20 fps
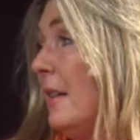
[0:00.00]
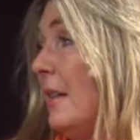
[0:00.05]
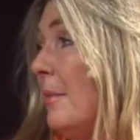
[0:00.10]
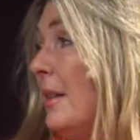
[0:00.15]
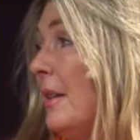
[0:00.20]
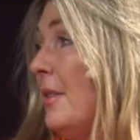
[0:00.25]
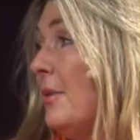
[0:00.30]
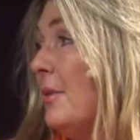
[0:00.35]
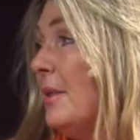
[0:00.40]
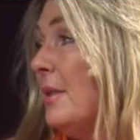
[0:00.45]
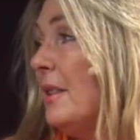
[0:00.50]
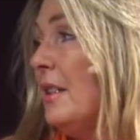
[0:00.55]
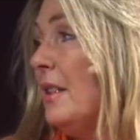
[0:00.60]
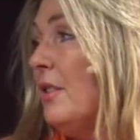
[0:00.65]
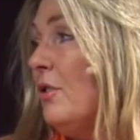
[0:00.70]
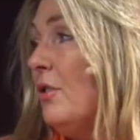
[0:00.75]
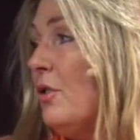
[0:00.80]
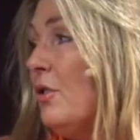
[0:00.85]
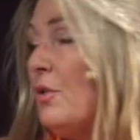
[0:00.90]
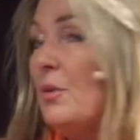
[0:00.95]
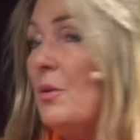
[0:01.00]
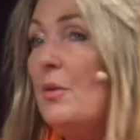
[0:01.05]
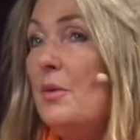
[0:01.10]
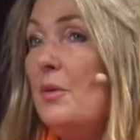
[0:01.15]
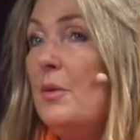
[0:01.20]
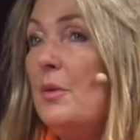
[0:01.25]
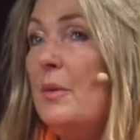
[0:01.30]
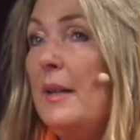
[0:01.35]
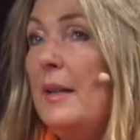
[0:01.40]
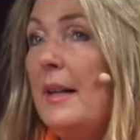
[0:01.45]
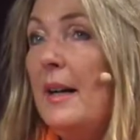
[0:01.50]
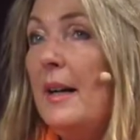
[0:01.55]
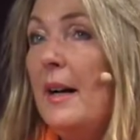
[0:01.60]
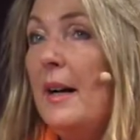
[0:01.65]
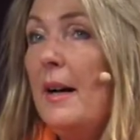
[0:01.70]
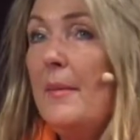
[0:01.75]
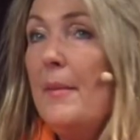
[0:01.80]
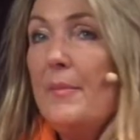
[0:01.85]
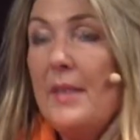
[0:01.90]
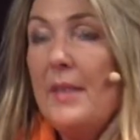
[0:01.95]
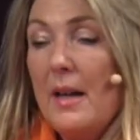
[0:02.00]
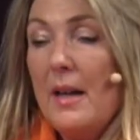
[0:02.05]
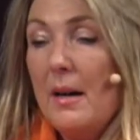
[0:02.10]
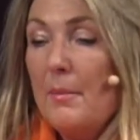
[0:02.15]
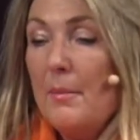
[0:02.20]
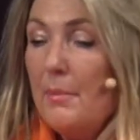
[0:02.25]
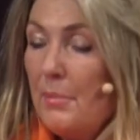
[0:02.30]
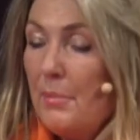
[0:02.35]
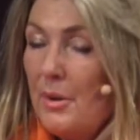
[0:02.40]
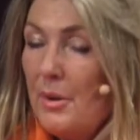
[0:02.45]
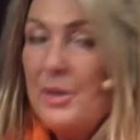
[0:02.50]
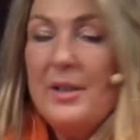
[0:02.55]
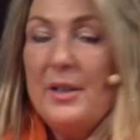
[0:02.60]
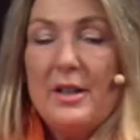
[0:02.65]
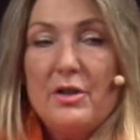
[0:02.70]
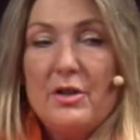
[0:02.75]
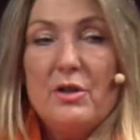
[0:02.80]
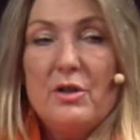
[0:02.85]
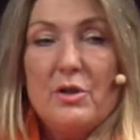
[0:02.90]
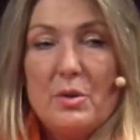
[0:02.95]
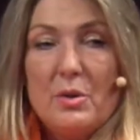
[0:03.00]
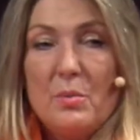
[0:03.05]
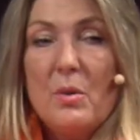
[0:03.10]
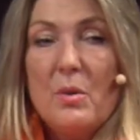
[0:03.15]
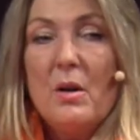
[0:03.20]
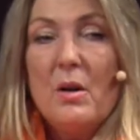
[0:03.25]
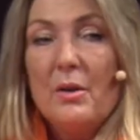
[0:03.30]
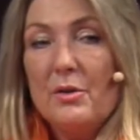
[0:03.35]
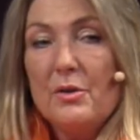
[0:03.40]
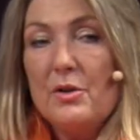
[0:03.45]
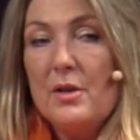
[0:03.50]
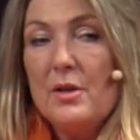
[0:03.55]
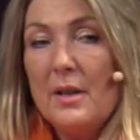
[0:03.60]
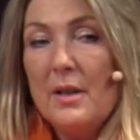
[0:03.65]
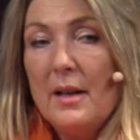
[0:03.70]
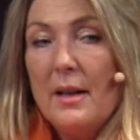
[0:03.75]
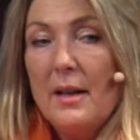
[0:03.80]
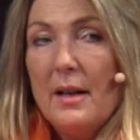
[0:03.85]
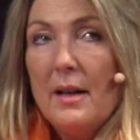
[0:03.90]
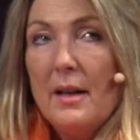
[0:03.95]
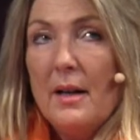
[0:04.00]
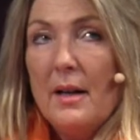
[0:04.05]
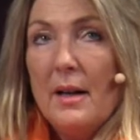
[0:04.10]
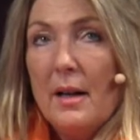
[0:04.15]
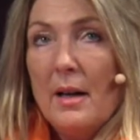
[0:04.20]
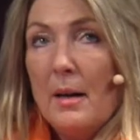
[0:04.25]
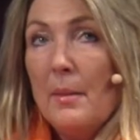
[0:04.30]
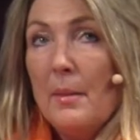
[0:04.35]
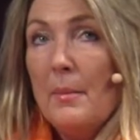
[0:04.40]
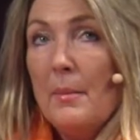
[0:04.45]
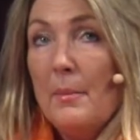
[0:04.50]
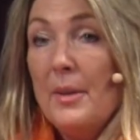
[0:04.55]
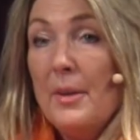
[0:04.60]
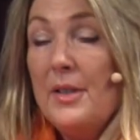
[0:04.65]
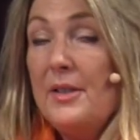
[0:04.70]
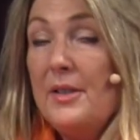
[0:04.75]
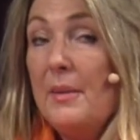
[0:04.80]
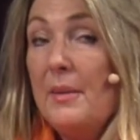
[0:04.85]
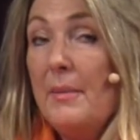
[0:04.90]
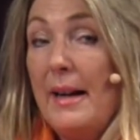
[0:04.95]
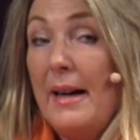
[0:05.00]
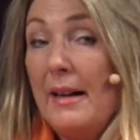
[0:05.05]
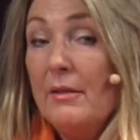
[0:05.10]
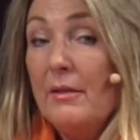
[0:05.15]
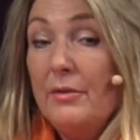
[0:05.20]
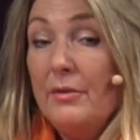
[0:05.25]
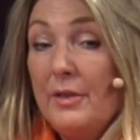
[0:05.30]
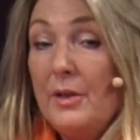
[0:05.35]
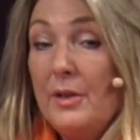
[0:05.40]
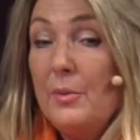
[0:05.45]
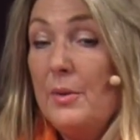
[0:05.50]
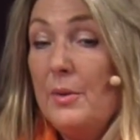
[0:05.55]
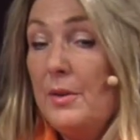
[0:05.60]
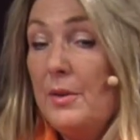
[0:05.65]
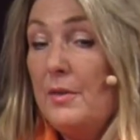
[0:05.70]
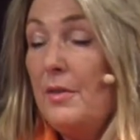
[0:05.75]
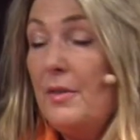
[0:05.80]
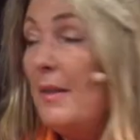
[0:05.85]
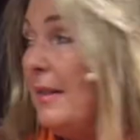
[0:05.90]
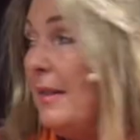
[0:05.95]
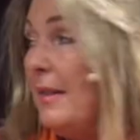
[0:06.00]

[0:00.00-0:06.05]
I mean, it was an extraordinary procession to watch. But Alfred was very